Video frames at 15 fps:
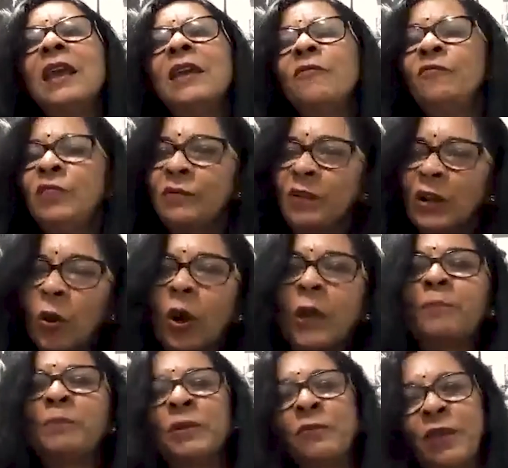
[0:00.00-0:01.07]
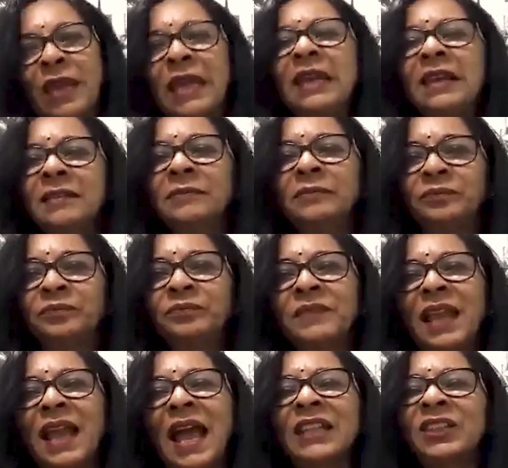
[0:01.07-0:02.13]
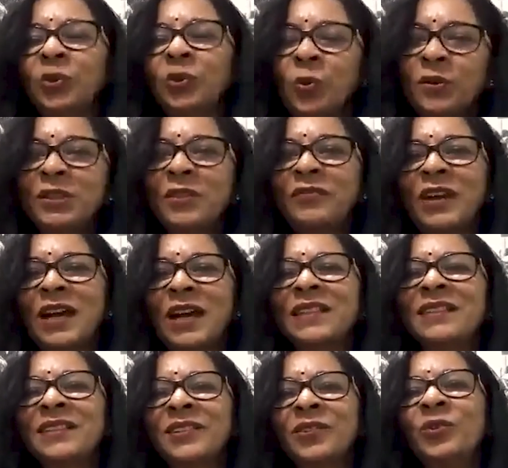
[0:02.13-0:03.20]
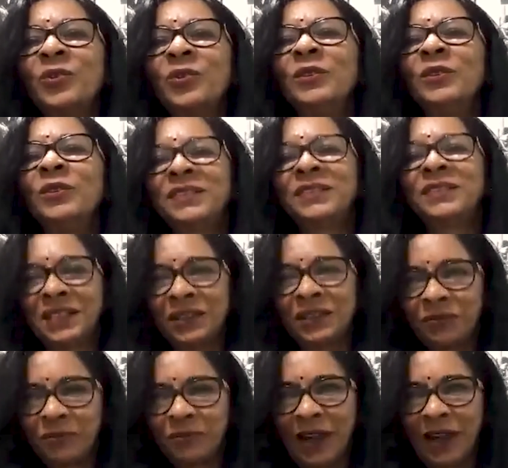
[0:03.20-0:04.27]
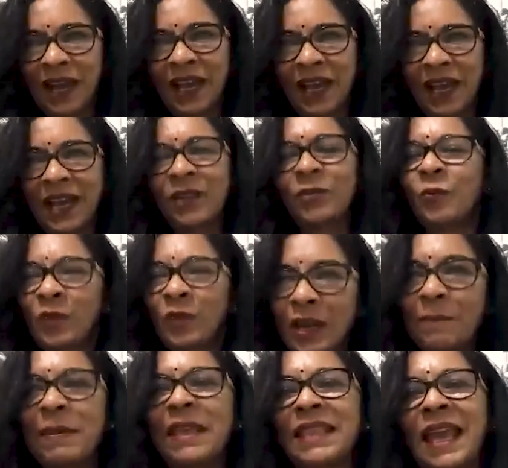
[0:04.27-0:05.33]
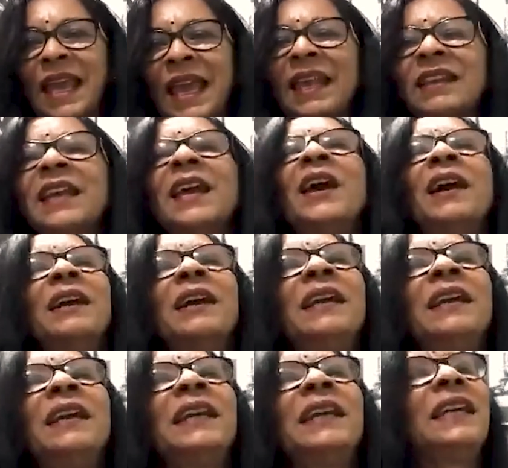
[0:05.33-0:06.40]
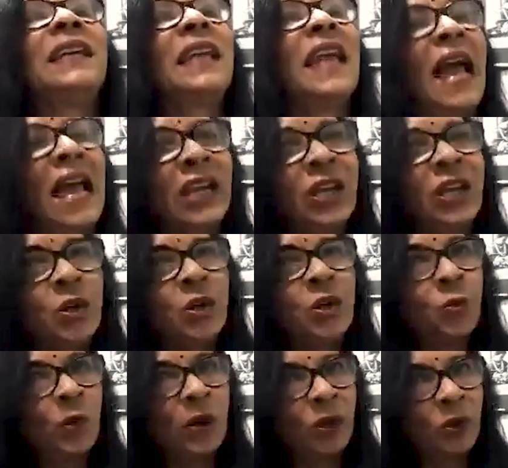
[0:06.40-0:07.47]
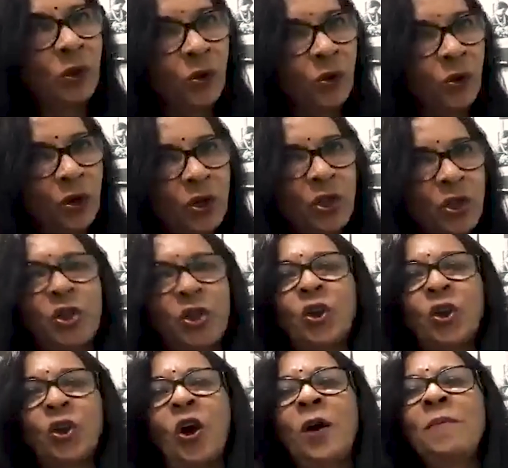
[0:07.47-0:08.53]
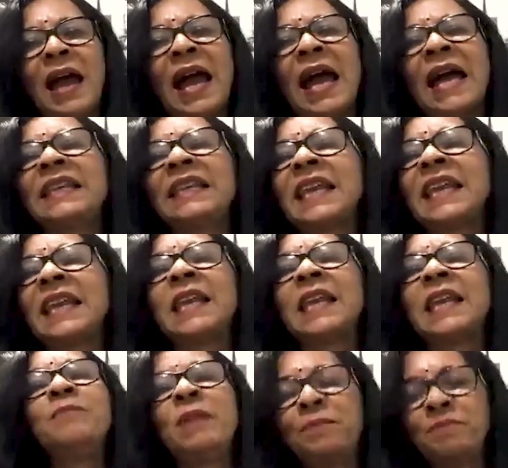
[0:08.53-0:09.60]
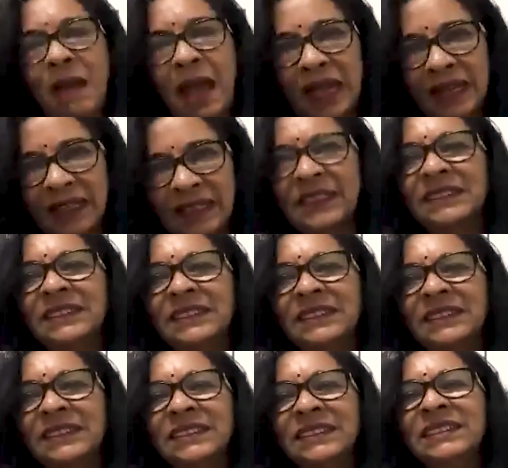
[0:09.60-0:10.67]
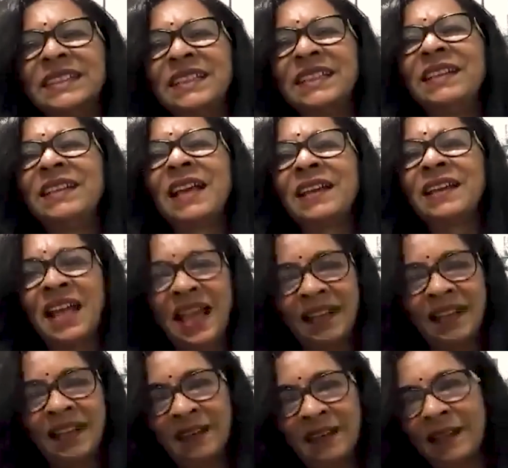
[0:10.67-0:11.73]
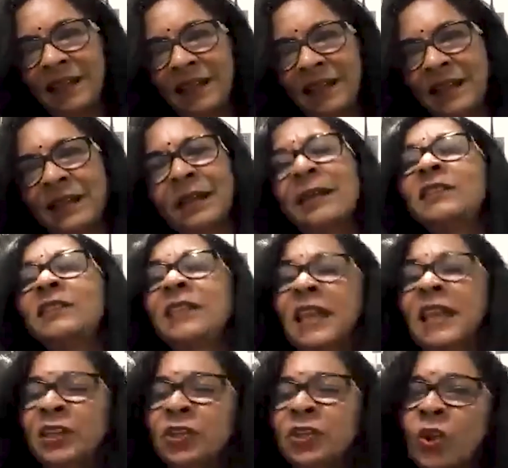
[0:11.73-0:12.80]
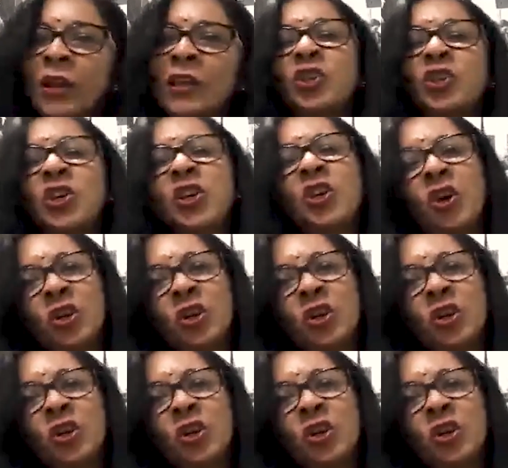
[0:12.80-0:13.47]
we will all prevail, and those of us who survive, who will be there, can do a good job and can be back. And technology or no technology, we will be there, but we will need technology.